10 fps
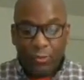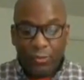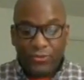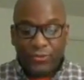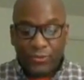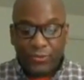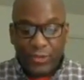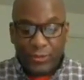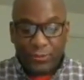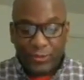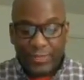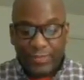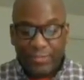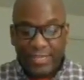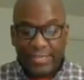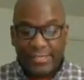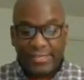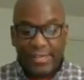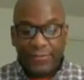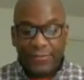which literally
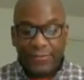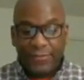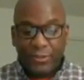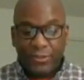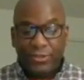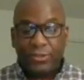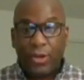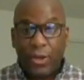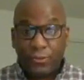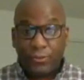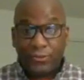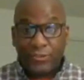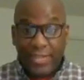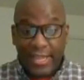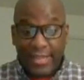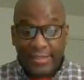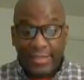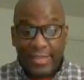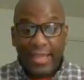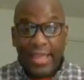means the ability to
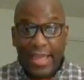understand